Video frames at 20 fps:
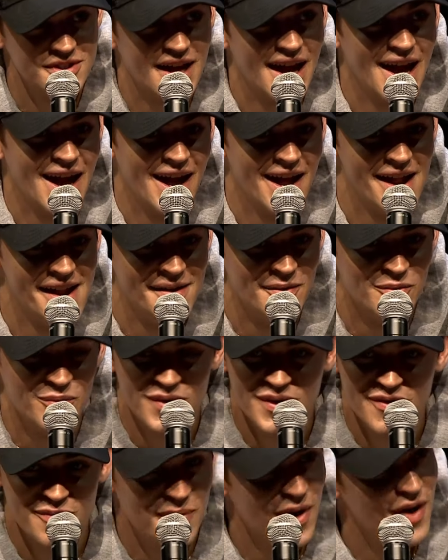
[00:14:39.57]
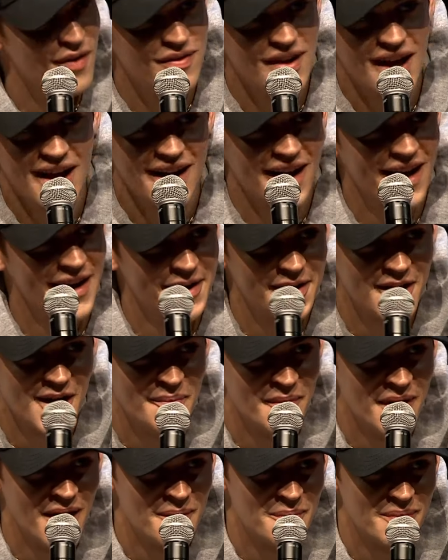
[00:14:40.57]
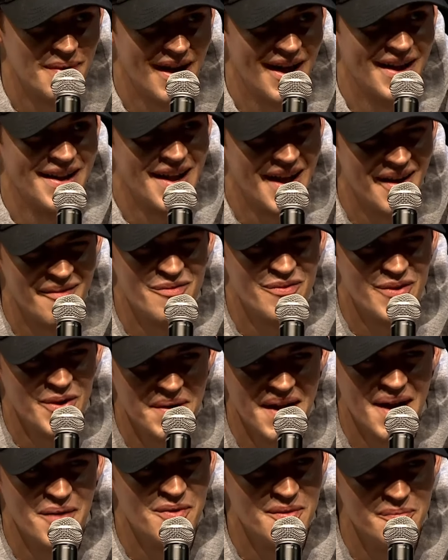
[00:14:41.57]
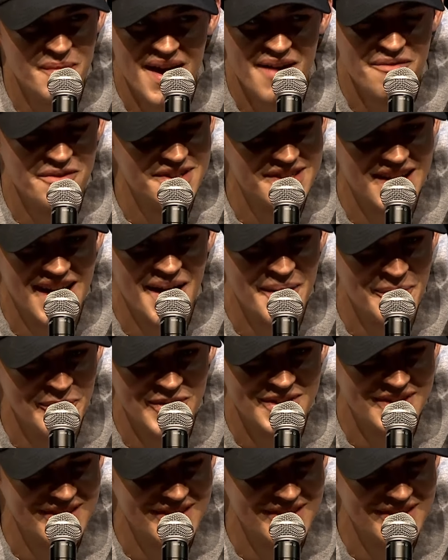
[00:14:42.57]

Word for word: and we've both like kind of come up, and I feel like we every time